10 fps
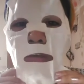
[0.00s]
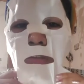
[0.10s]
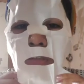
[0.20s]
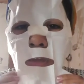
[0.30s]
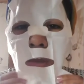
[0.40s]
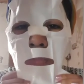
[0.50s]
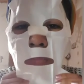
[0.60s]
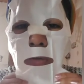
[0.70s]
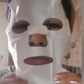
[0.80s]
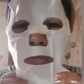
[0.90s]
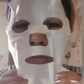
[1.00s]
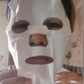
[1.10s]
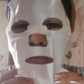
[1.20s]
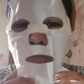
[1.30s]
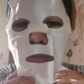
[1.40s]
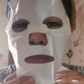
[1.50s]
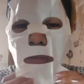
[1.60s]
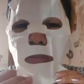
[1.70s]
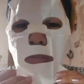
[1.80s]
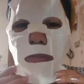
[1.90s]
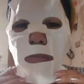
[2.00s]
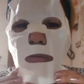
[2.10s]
just had burns on her face?